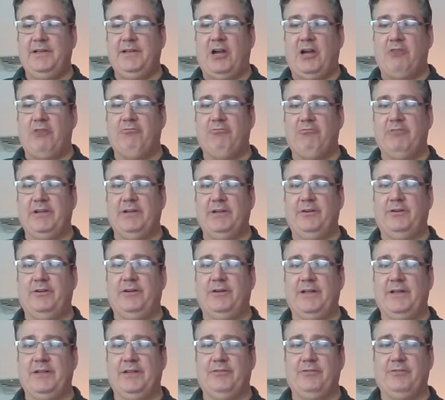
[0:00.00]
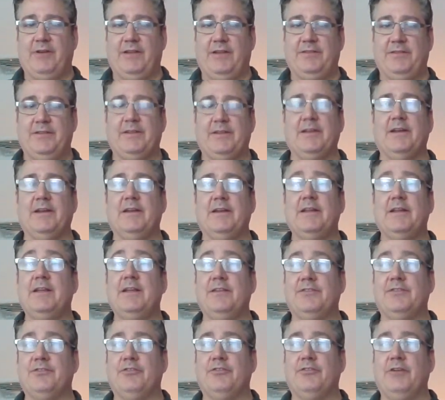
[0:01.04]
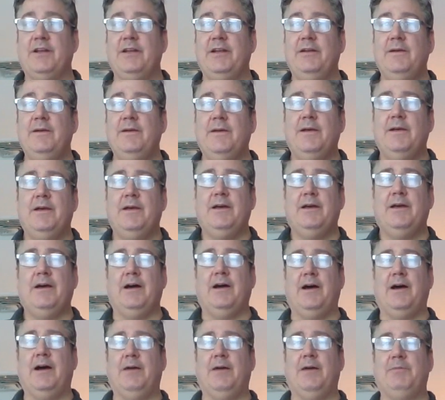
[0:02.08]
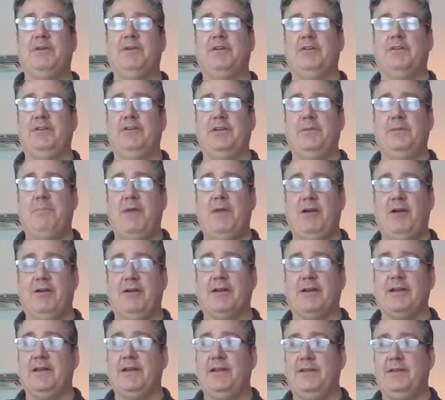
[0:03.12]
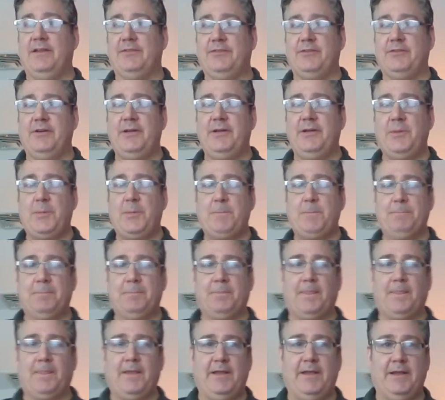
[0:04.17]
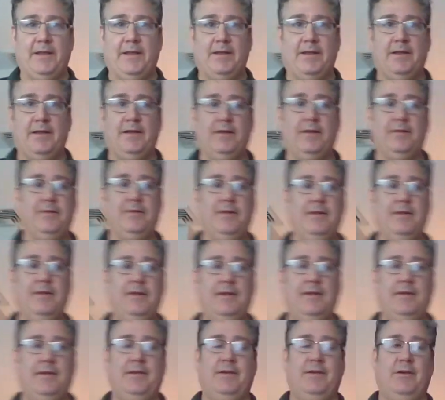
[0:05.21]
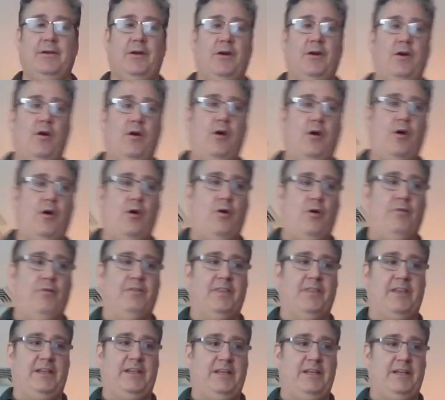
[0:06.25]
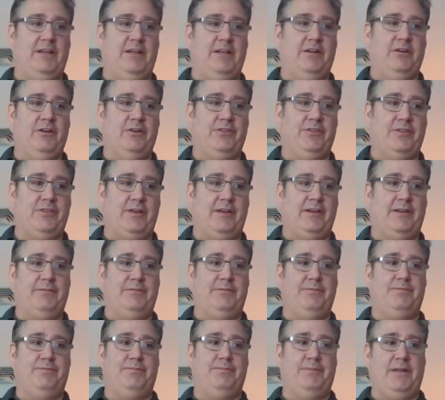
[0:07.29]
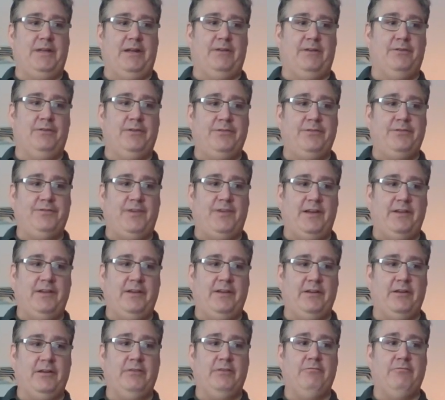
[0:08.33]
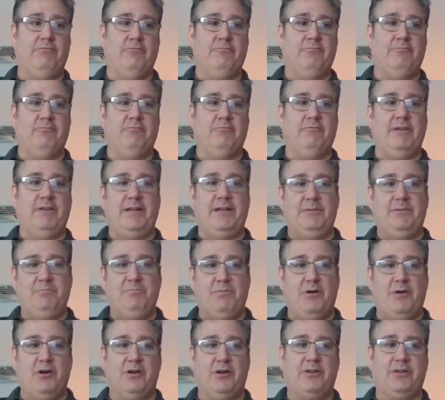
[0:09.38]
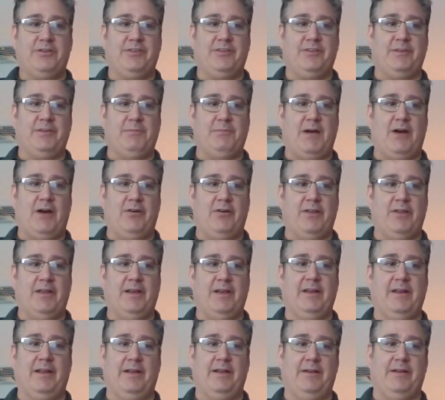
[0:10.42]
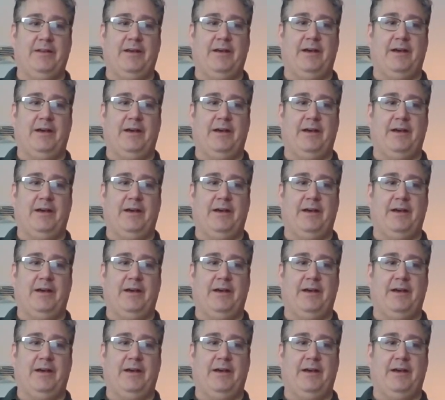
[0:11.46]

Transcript: a real interest in history, particularly American history, and over the years, it's fun to read books about it and